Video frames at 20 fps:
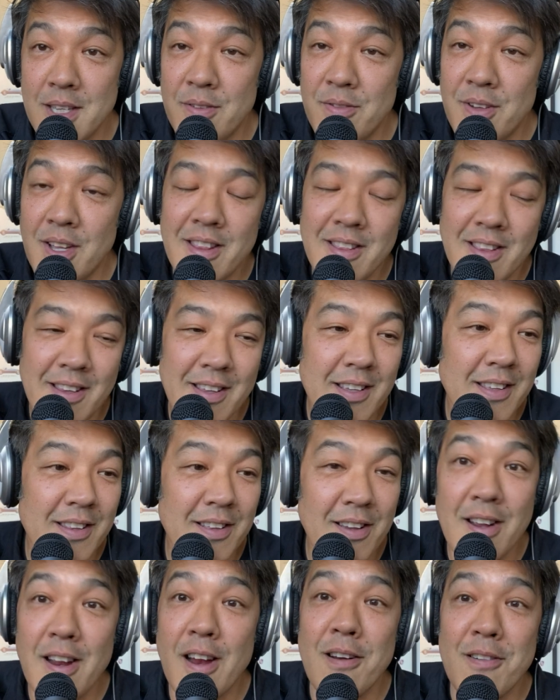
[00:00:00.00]
even you
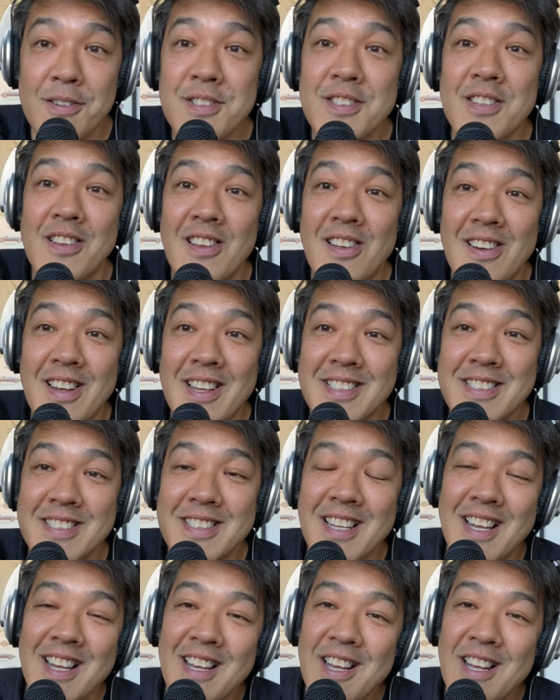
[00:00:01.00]
know aerosolized,